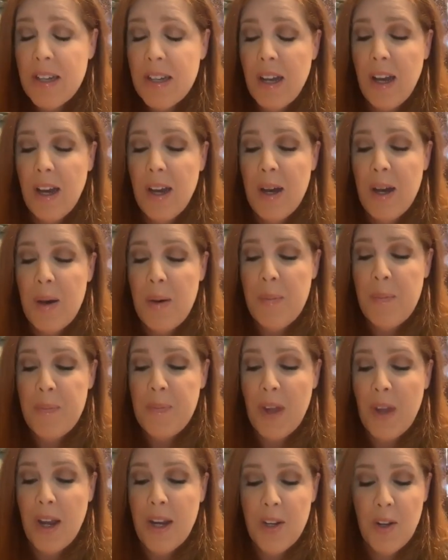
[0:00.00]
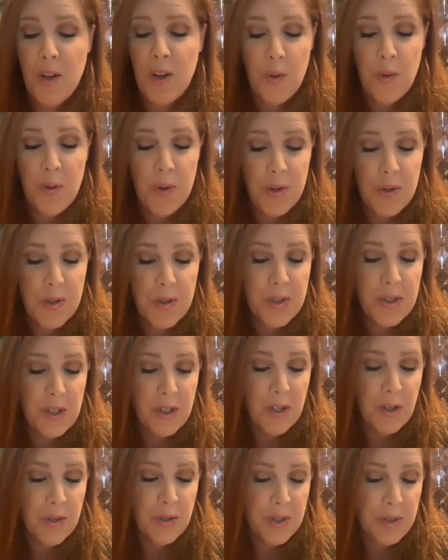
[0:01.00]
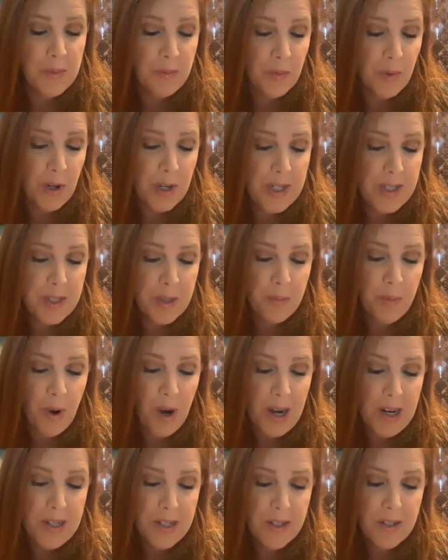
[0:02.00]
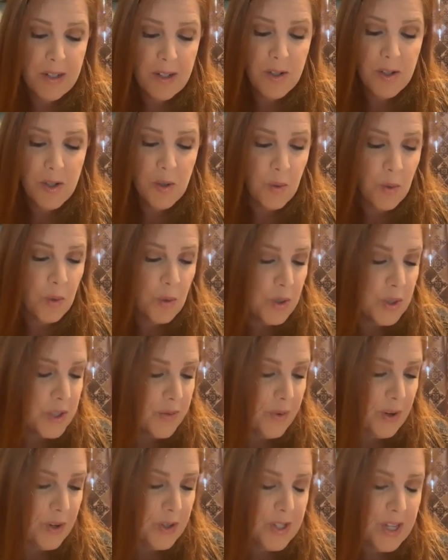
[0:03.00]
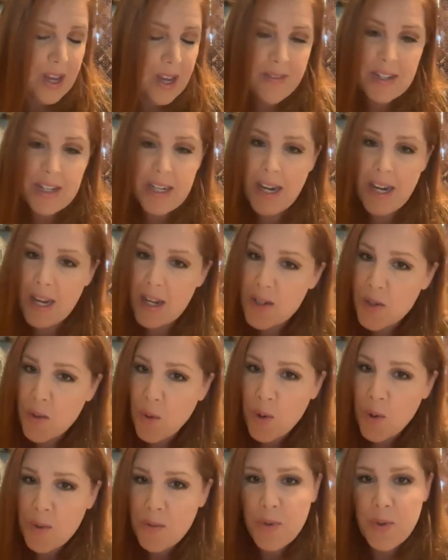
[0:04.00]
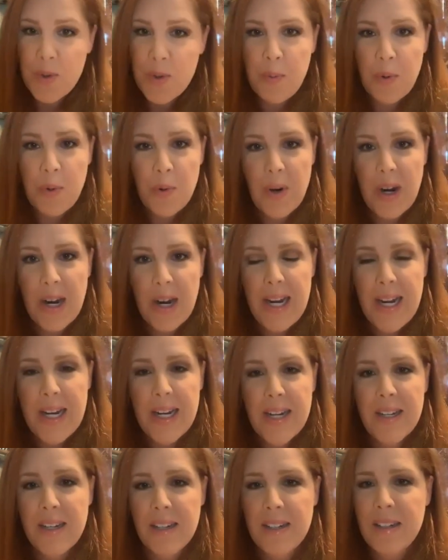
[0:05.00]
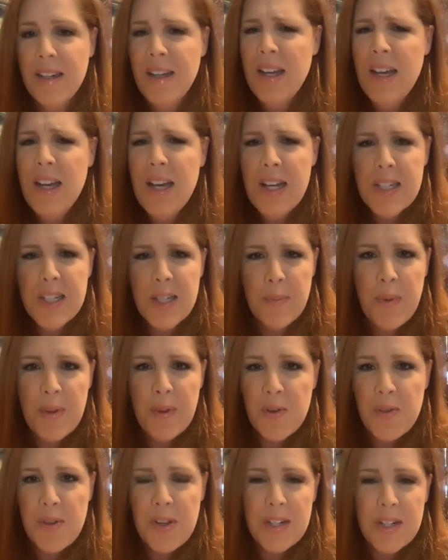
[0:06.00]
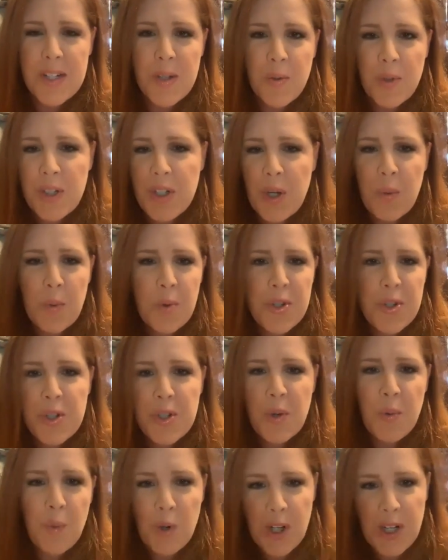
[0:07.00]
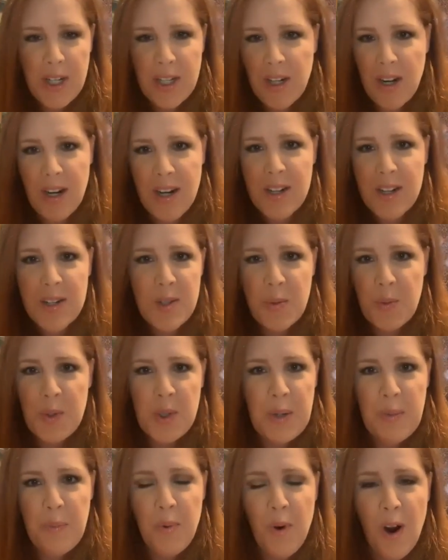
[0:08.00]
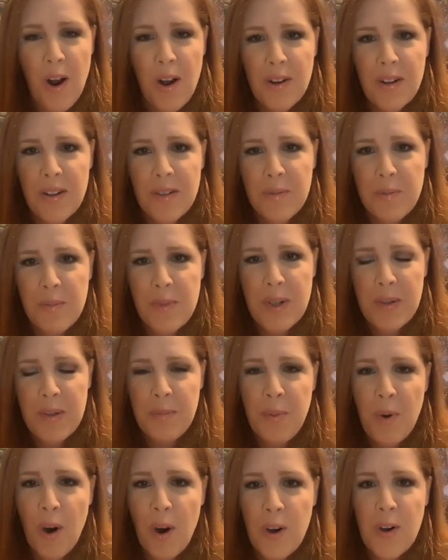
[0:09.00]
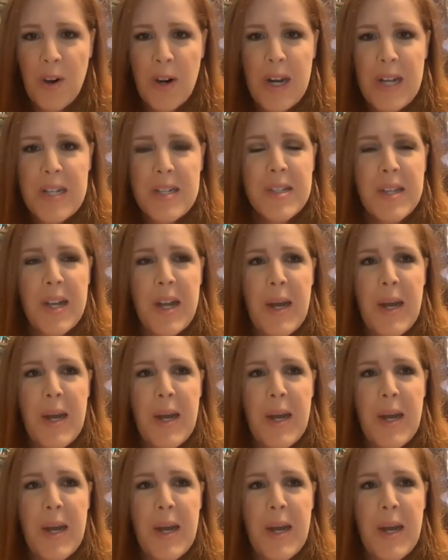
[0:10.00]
I know there's, some great surprises in store as far as having an escort for the parade and some other things that, we're still working on. It's a work in progress.